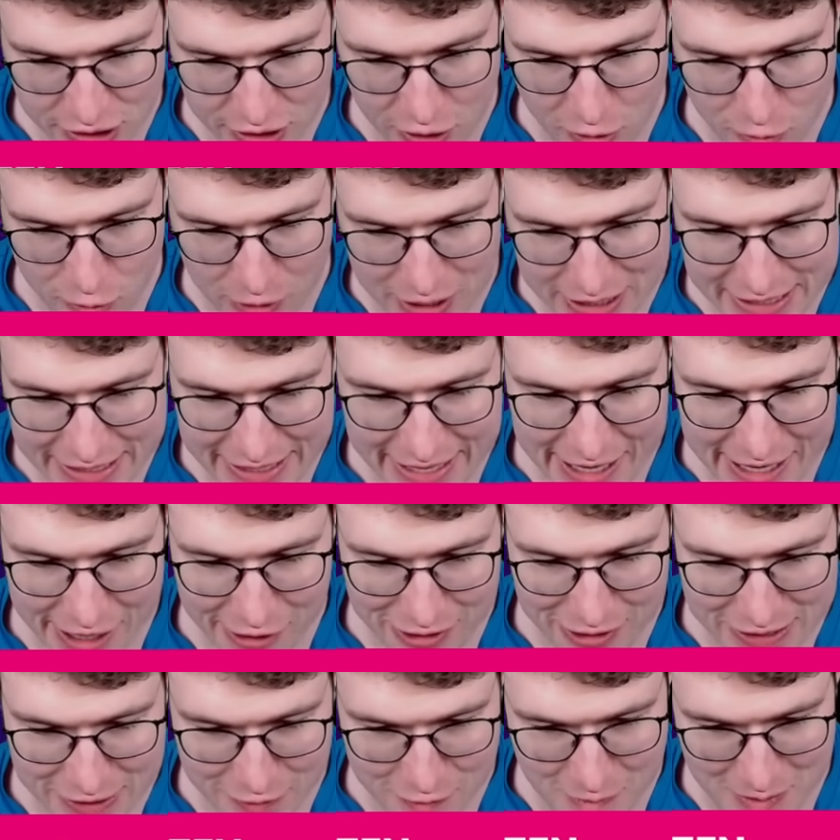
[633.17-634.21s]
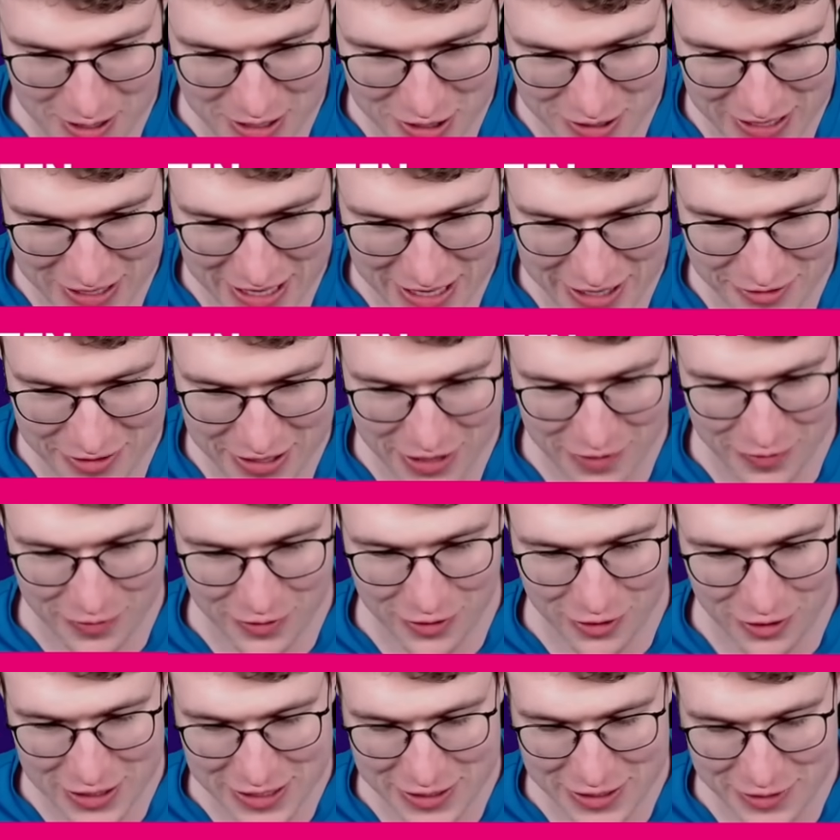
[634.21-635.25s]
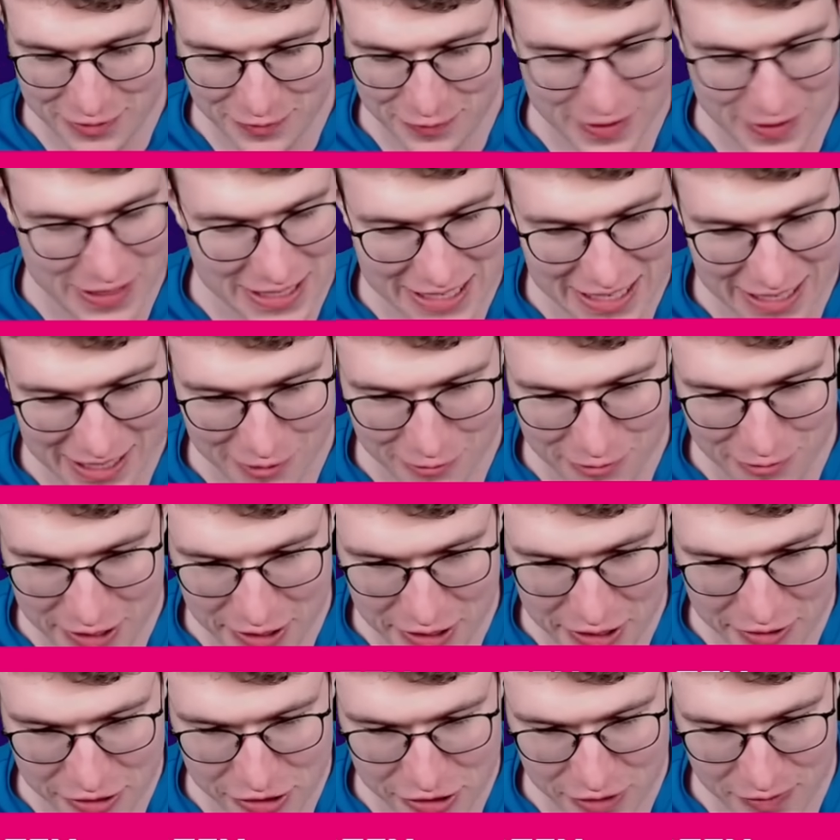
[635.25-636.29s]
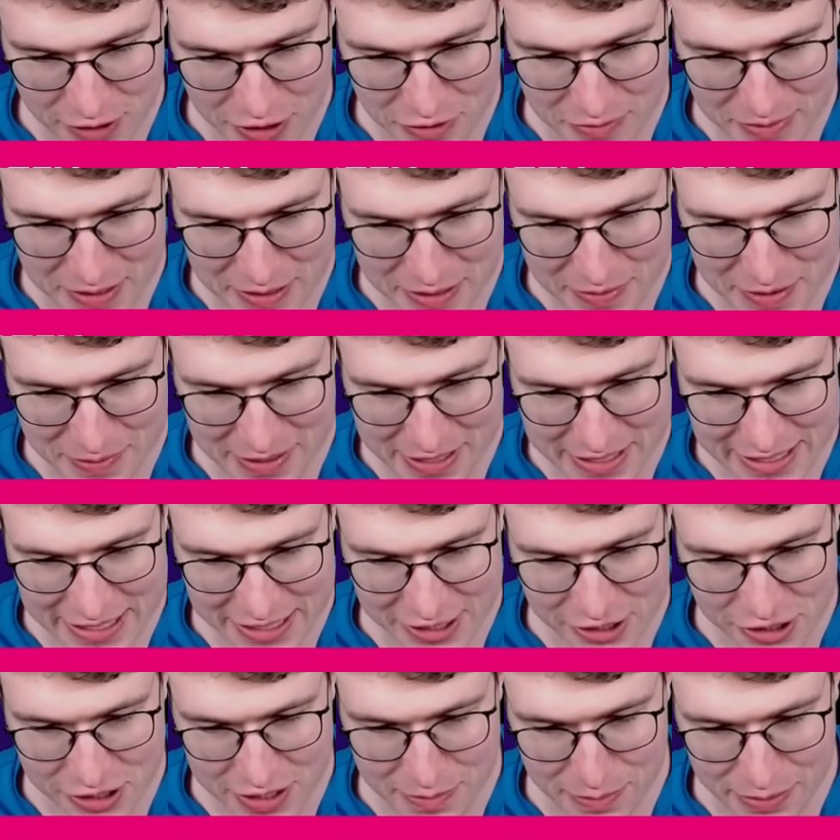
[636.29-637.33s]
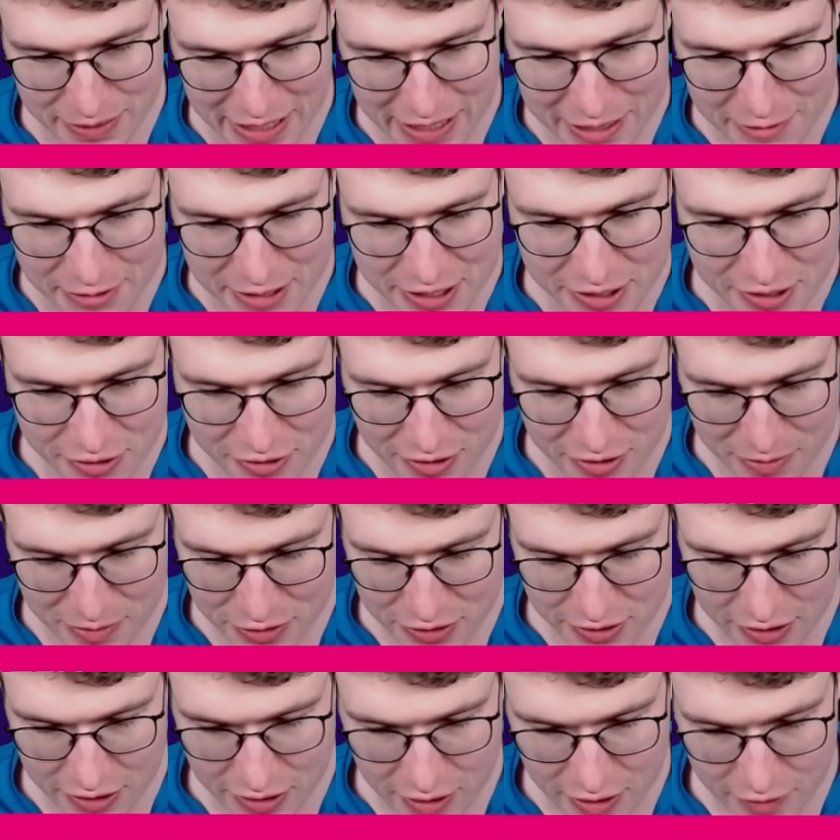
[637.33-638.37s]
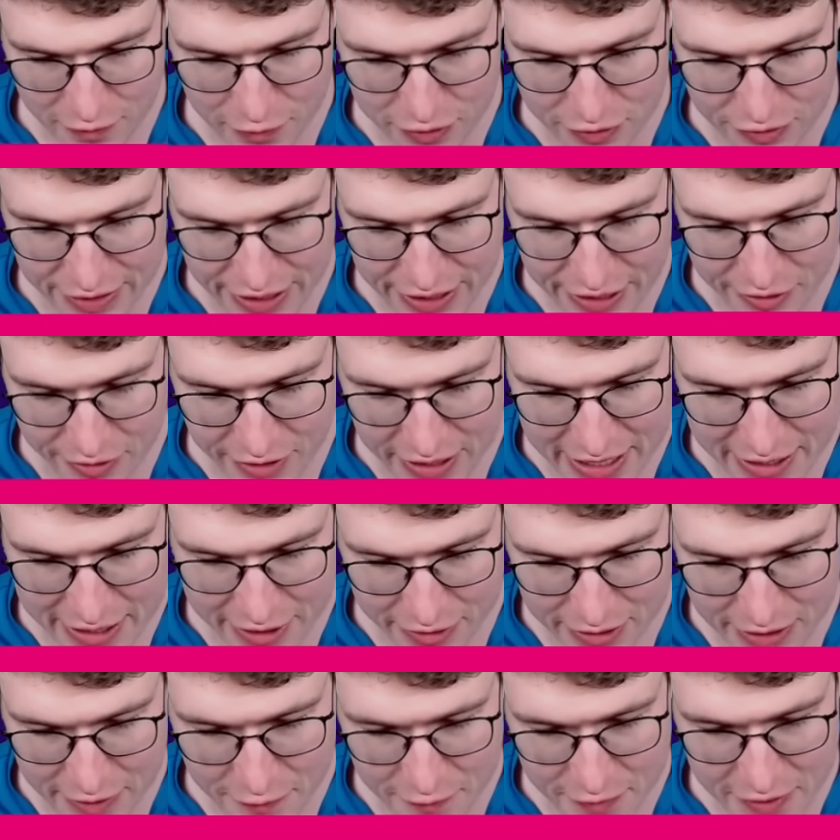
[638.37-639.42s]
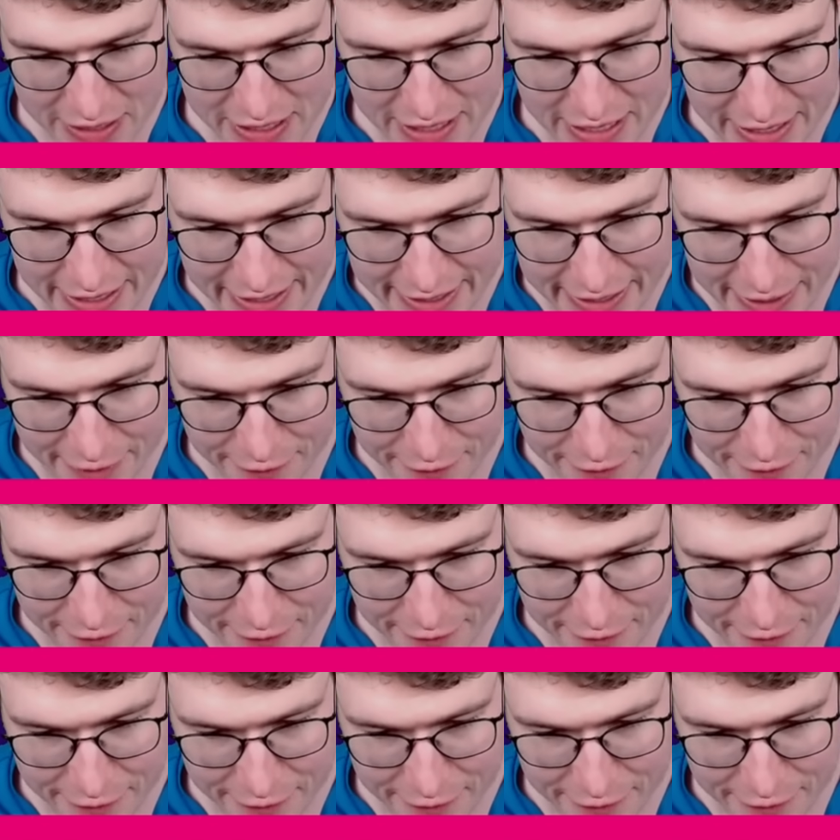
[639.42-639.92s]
to go once again aggressive with my Tornado here, of course. It feels like a really huge overcommitment, but it's actually the play we need to do. I'm also going to go for Tornado. Okay, I don't have enough